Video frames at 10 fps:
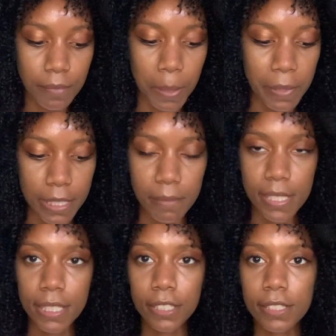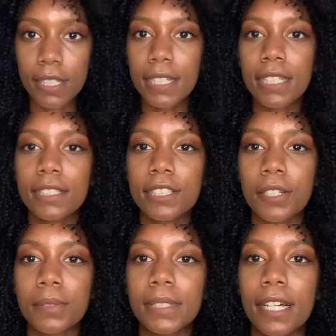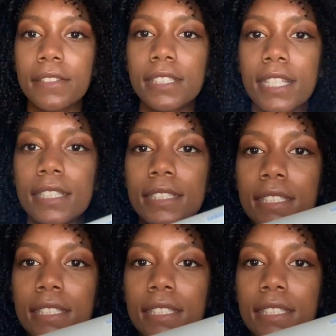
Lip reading: I put some stickers on it. So now it says,